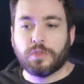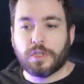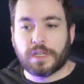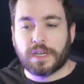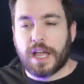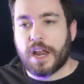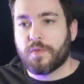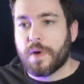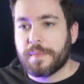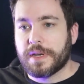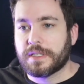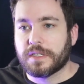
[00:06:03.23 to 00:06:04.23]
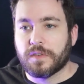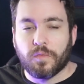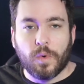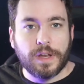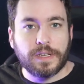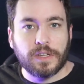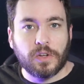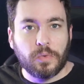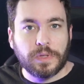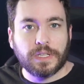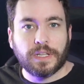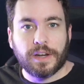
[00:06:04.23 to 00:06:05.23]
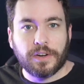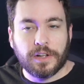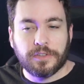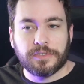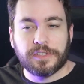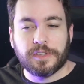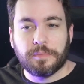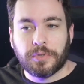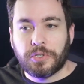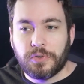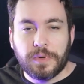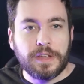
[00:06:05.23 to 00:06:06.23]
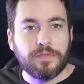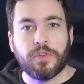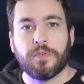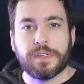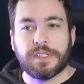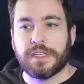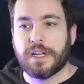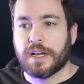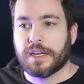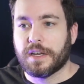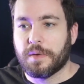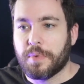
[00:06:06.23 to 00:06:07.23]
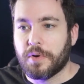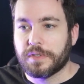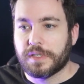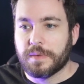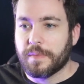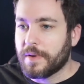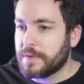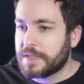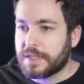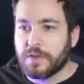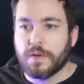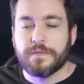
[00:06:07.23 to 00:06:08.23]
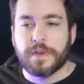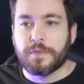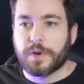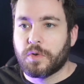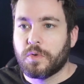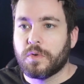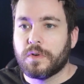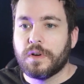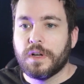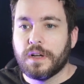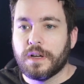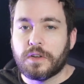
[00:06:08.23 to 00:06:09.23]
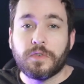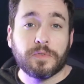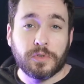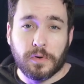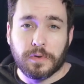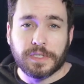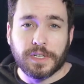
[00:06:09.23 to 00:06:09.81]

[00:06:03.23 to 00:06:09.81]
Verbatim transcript: looking, kind of reminiscent of White Dingo with the lighter colors in the blue, even though it's Zeon and opposing them, but still very cool. Goufs are always